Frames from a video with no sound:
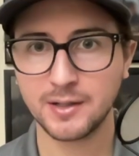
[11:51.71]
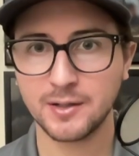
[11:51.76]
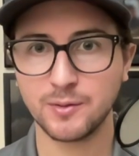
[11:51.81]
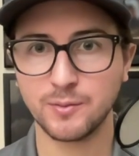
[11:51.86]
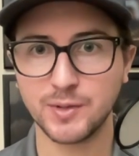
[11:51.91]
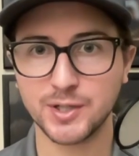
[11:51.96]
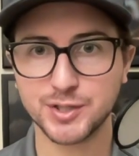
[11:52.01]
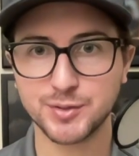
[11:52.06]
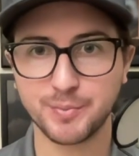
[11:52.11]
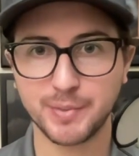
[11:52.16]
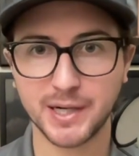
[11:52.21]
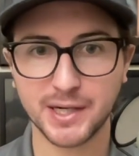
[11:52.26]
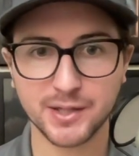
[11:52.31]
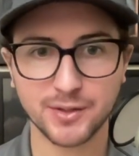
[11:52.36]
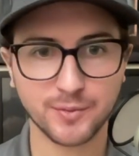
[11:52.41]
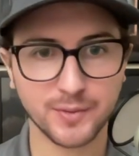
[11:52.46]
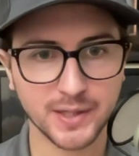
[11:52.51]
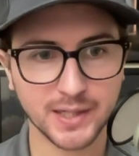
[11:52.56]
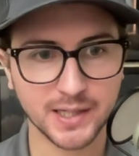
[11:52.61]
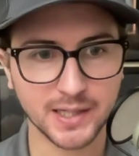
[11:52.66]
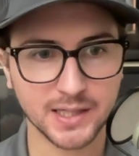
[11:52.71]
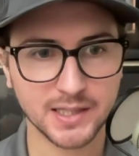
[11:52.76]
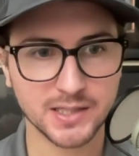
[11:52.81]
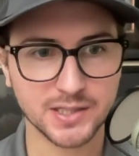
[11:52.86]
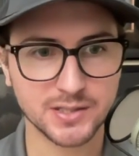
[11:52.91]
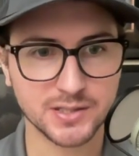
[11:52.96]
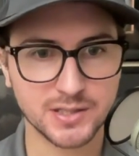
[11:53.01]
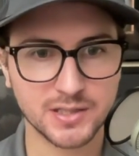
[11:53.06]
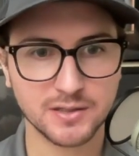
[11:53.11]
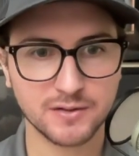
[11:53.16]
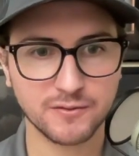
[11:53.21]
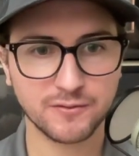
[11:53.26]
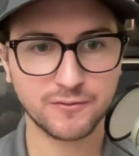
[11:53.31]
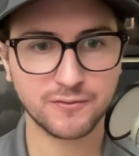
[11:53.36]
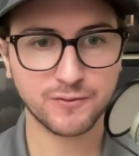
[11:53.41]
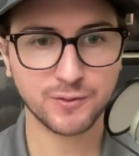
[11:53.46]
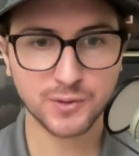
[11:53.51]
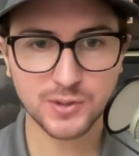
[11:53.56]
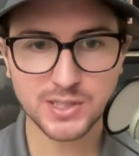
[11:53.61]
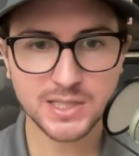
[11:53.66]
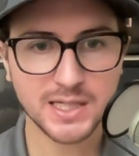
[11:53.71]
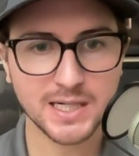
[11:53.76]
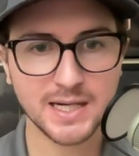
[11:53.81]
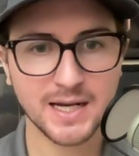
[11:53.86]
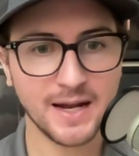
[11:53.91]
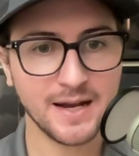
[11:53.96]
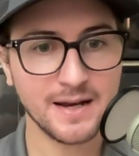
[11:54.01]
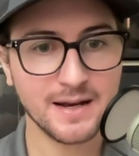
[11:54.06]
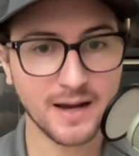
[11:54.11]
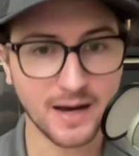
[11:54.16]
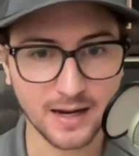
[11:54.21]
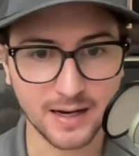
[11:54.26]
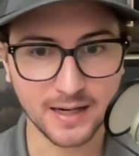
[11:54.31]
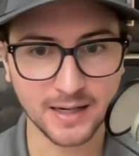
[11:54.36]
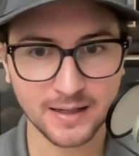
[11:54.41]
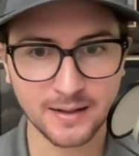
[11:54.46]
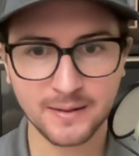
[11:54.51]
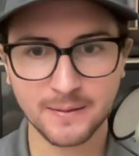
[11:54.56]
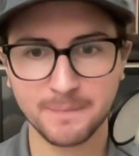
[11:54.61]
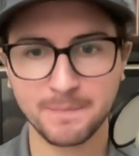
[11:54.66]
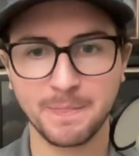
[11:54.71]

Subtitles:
which, by the way, is 14-9